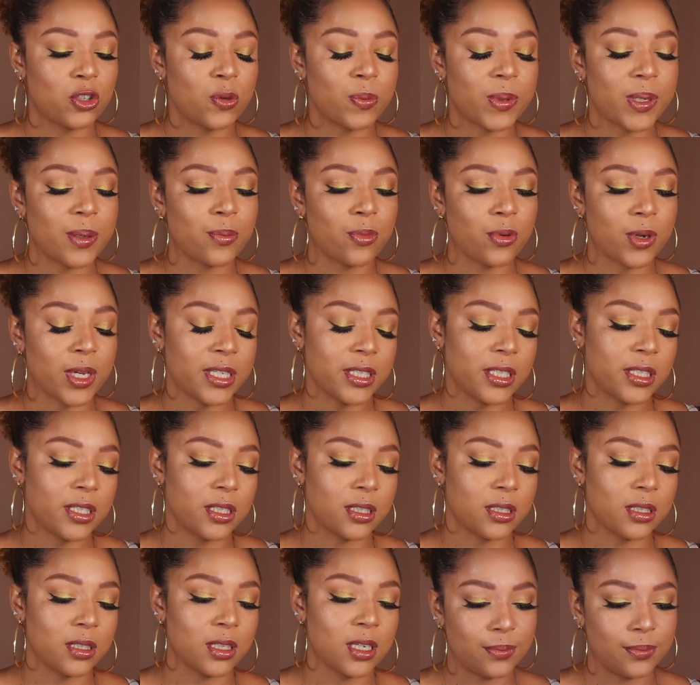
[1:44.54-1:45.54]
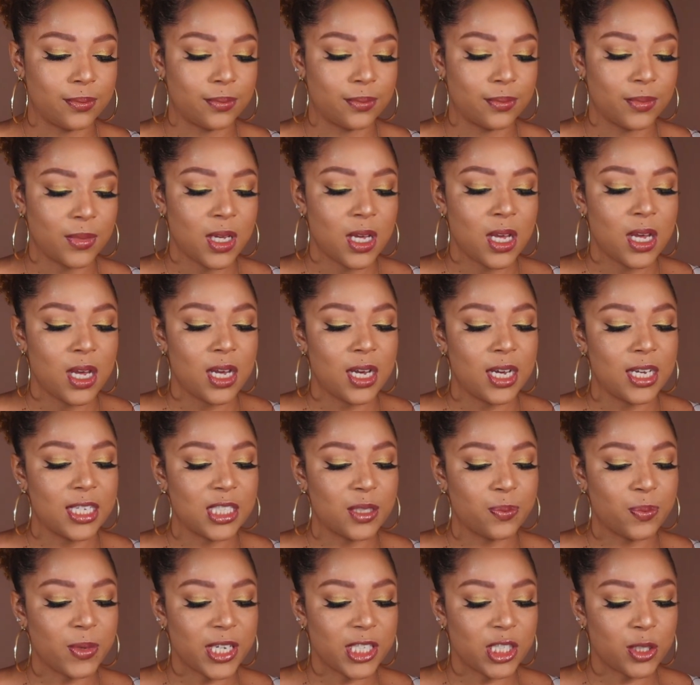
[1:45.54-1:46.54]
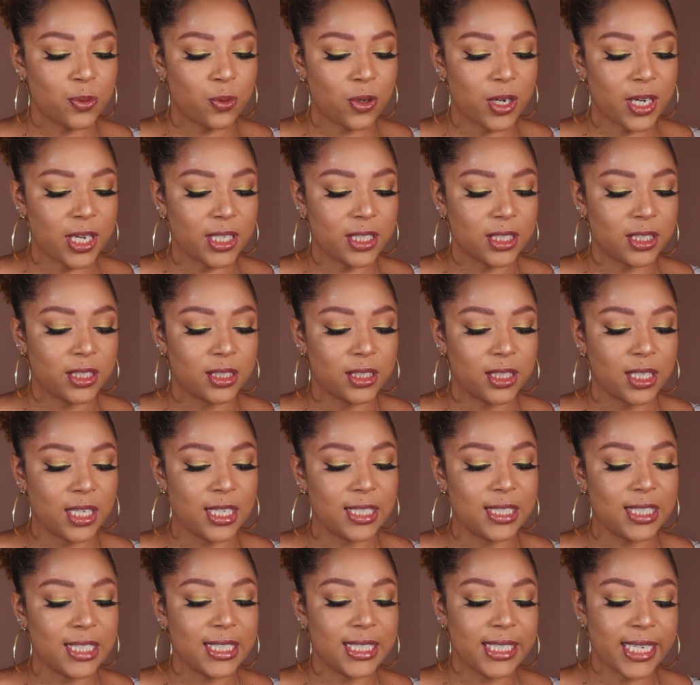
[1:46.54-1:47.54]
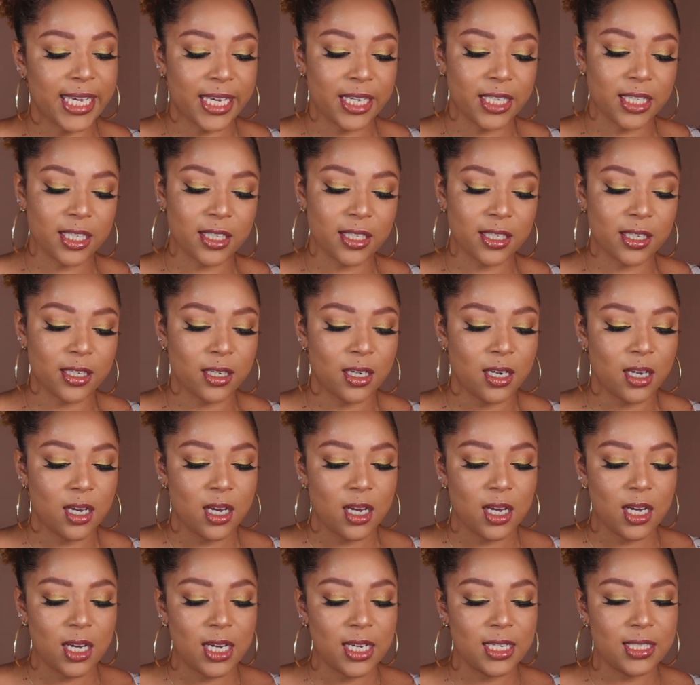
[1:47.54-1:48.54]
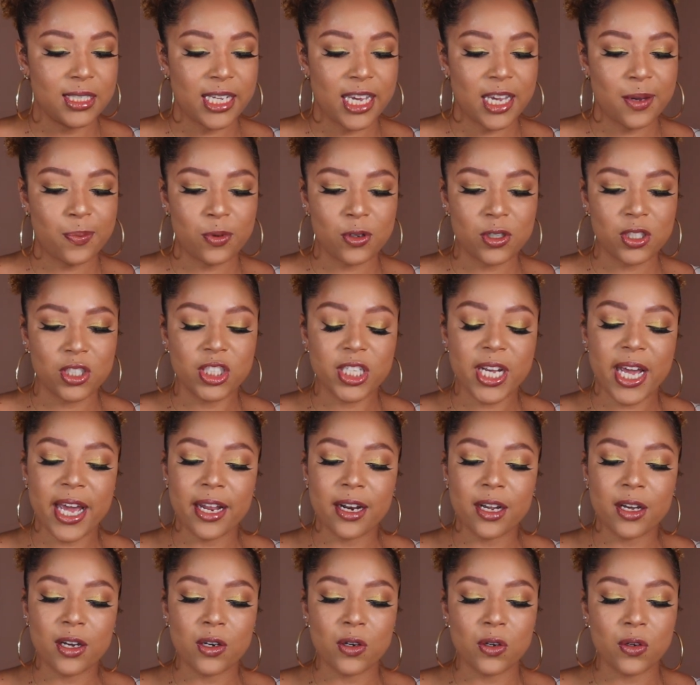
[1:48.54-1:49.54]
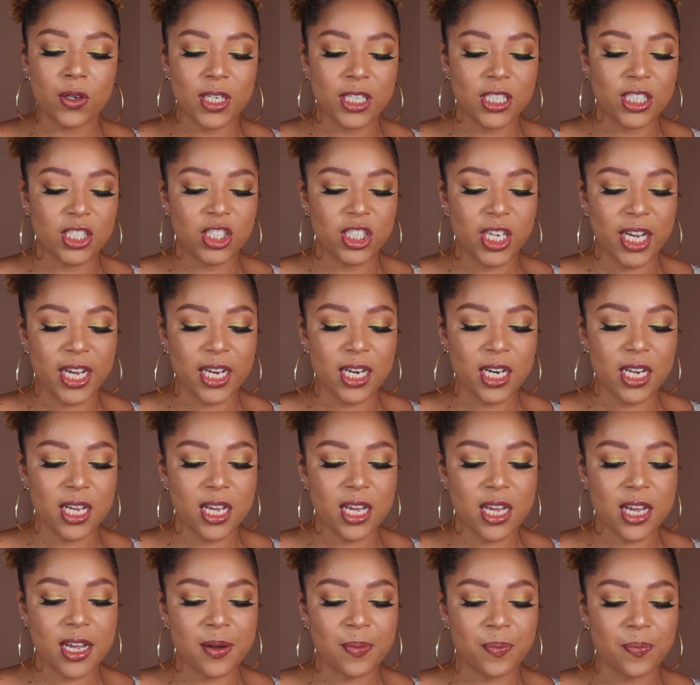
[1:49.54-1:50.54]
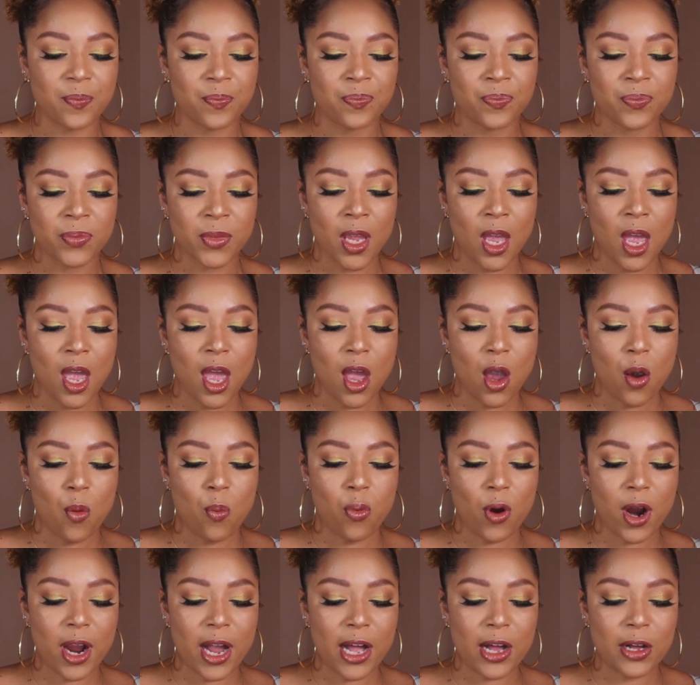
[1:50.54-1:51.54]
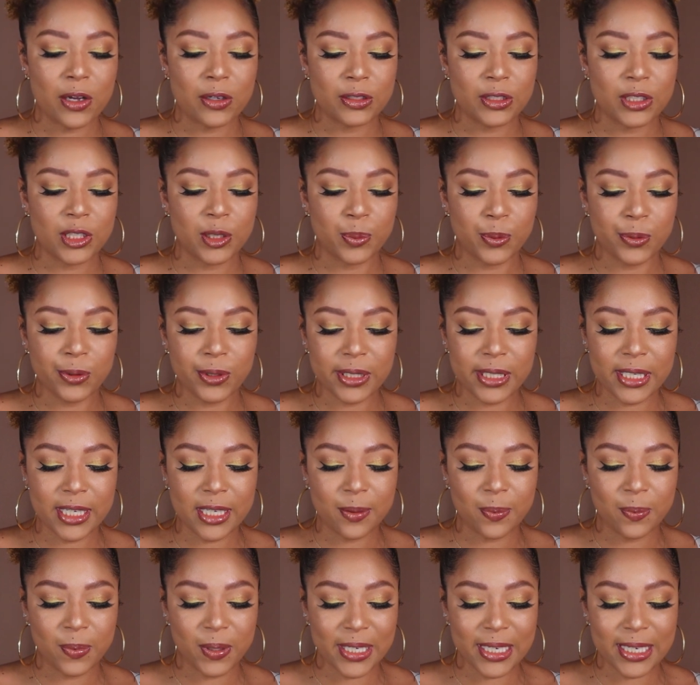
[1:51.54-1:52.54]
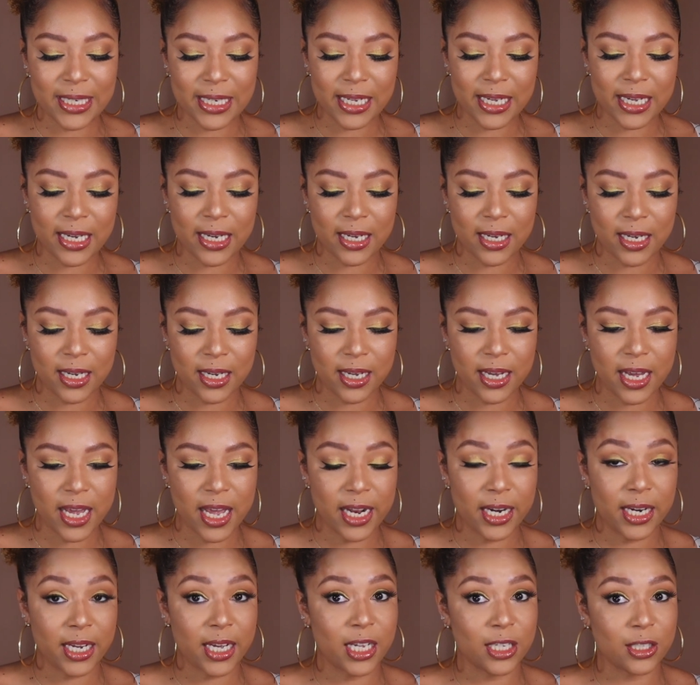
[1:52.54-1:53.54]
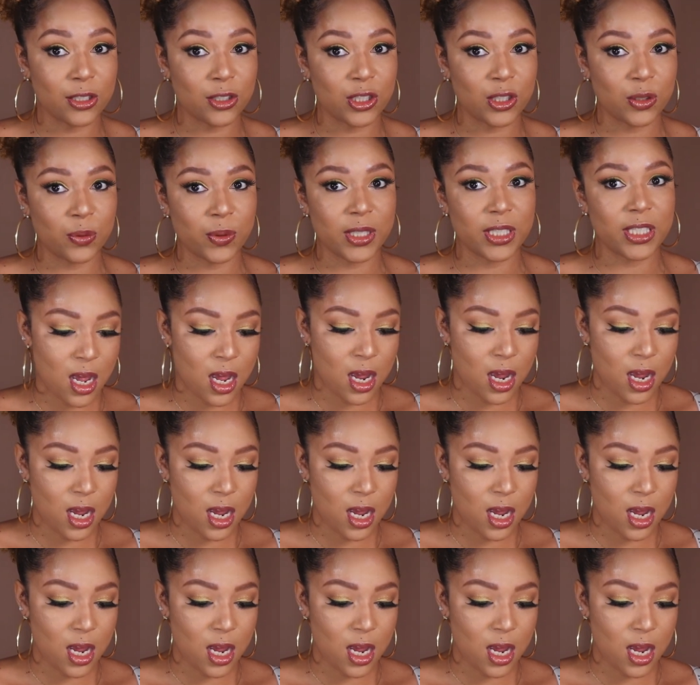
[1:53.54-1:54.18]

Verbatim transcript: grooming brush, a smudge brush, a detailer, a tapered shadow, a shading, brow, spoolie, blending, and color switch